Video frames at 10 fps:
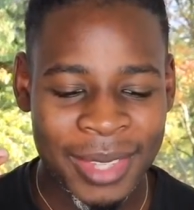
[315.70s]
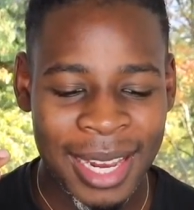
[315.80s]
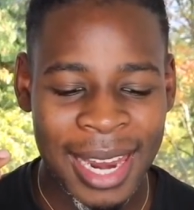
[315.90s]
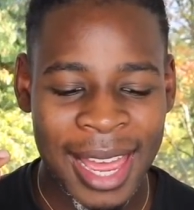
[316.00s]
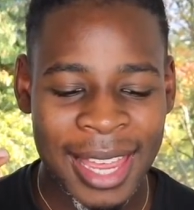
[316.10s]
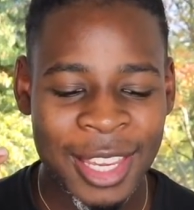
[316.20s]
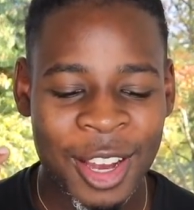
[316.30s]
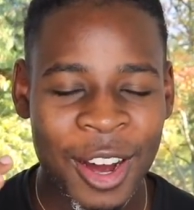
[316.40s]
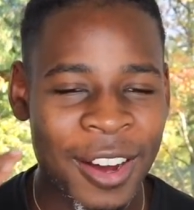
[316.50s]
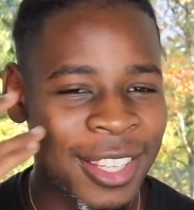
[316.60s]
like, you
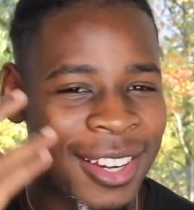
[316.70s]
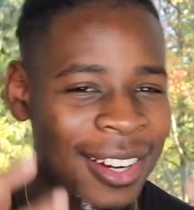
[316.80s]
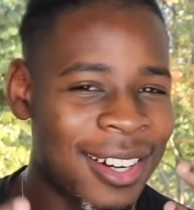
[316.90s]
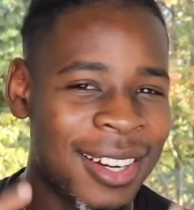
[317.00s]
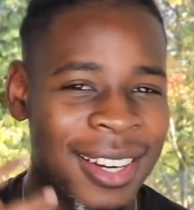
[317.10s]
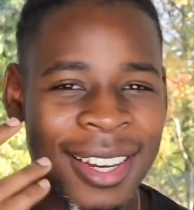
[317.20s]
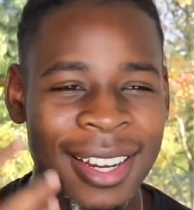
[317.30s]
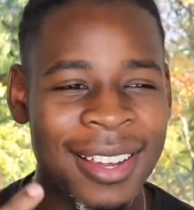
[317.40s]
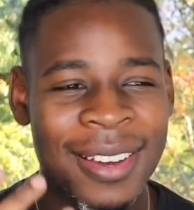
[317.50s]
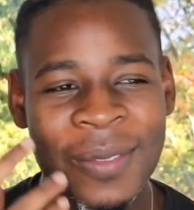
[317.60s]
gotta
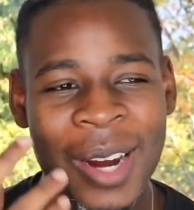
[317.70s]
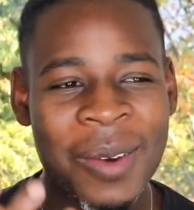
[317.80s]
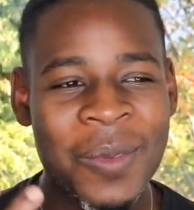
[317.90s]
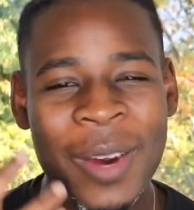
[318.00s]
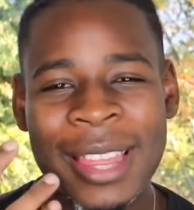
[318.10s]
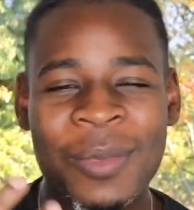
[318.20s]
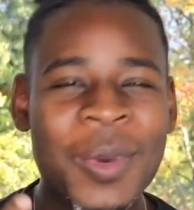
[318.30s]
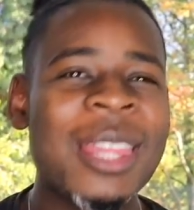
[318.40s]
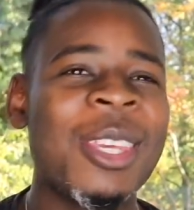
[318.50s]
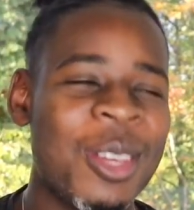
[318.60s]
with
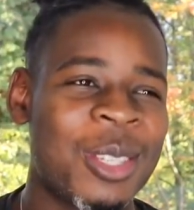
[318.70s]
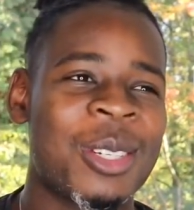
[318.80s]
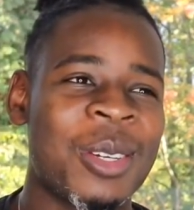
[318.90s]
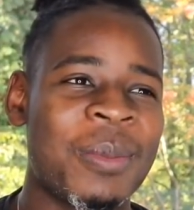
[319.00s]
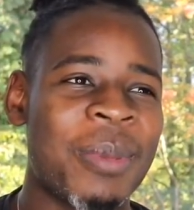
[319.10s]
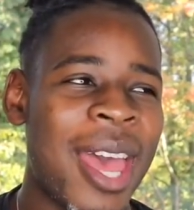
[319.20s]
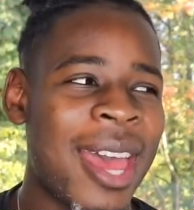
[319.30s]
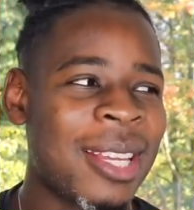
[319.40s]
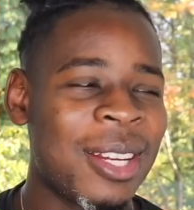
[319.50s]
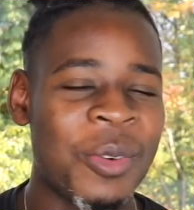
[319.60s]
YouTube,
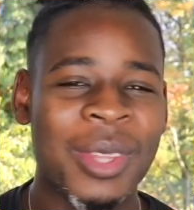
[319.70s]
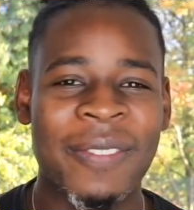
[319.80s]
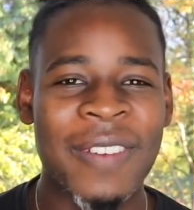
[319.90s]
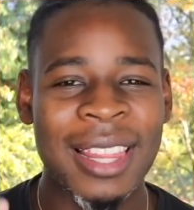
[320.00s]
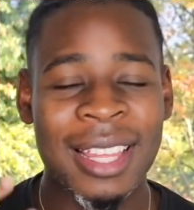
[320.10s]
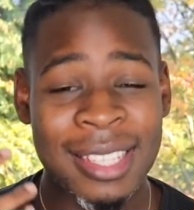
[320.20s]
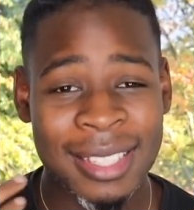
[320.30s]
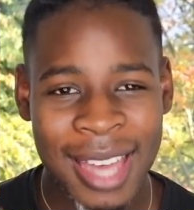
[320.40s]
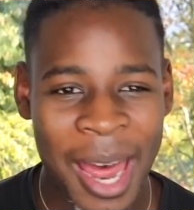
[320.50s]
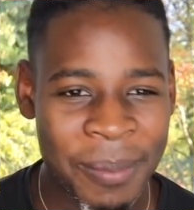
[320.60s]
and you know, with the fact that there's
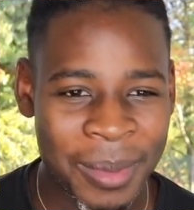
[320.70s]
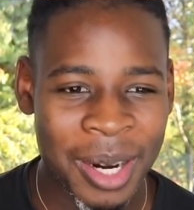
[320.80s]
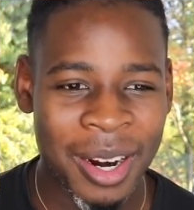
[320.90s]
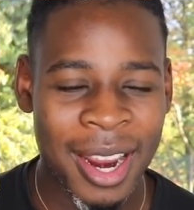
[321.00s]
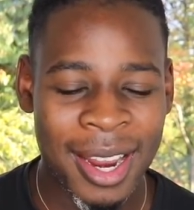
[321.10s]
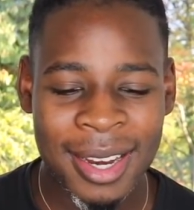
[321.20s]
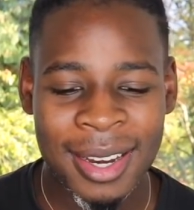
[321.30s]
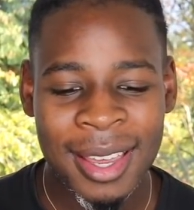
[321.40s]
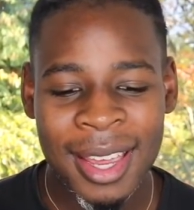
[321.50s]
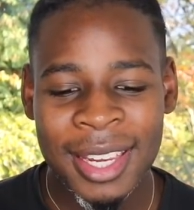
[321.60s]
a camera
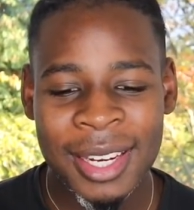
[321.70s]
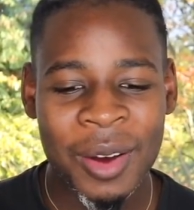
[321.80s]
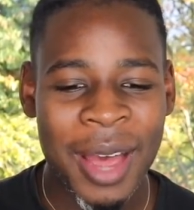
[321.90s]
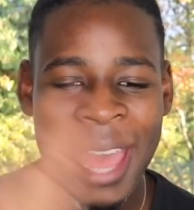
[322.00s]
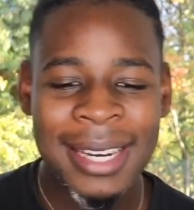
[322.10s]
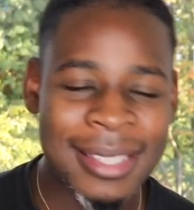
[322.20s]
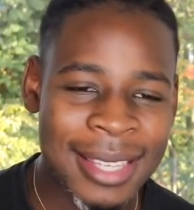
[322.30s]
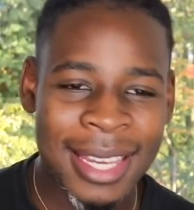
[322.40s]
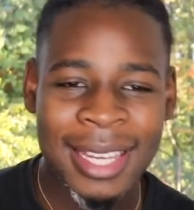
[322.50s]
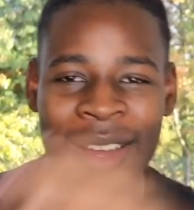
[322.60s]
and, you know,
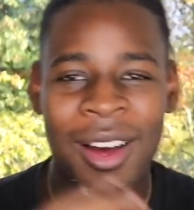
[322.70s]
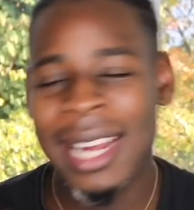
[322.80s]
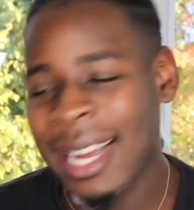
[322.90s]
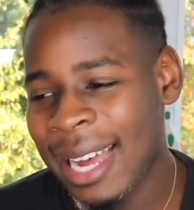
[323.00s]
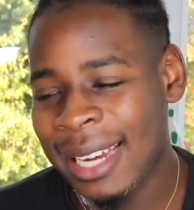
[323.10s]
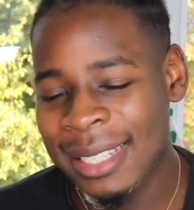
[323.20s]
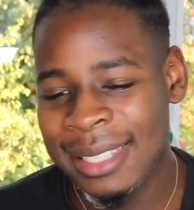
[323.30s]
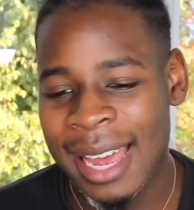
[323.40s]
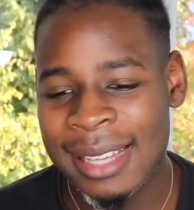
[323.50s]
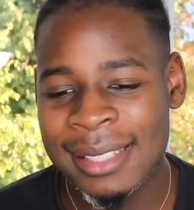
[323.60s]
editing and all that kind of
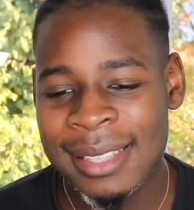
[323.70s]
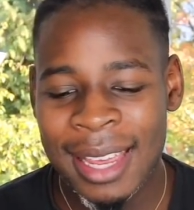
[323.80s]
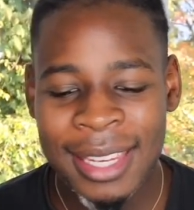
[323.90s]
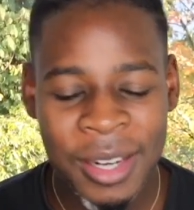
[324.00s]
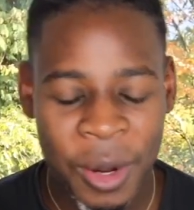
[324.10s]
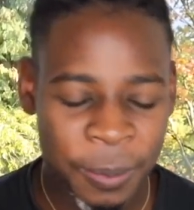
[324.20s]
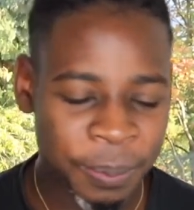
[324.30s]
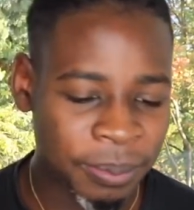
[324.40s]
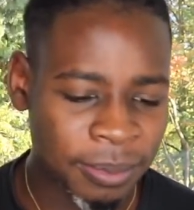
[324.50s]
jazz, you know,